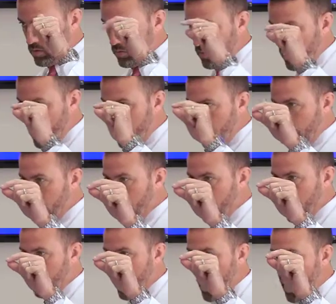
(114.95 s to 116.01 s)
From anywhere from
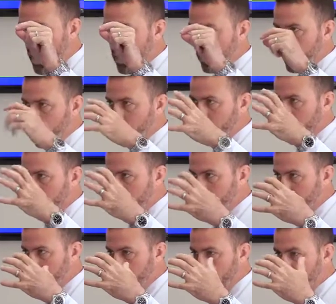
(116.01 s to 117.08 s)
a crack till the
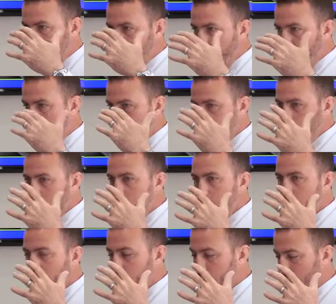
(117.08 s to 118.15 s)
cartilage falls off and your
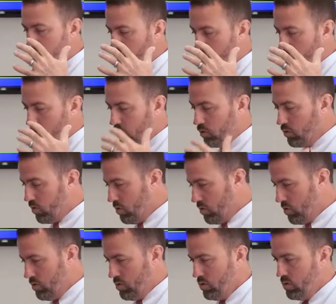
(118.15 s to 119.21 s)
bone is exposed,
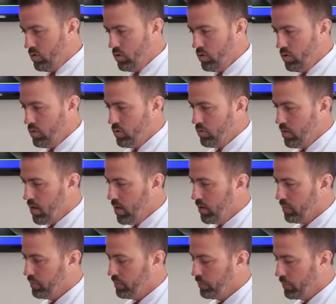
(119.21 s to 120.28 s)

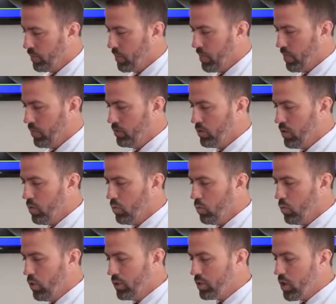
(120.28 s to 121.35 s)
right? So
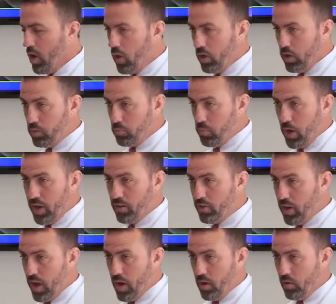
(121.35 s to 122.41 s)
once cartilage breaks
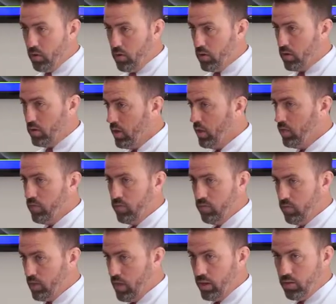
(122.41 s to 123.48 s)
down,
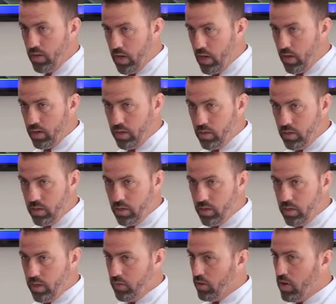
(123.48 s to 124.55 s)
that's it.
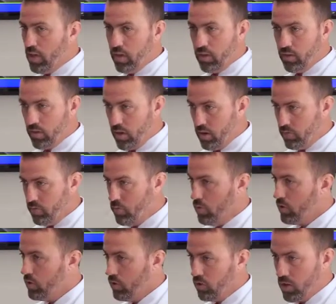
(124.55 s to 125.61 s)
It doesn't heal itself.
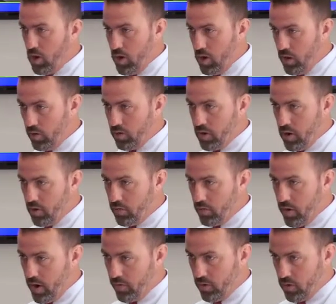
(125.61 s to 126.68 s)
Once it's gone
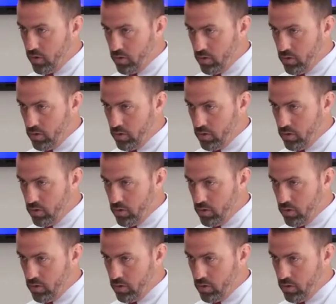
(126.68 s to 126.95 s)
forever.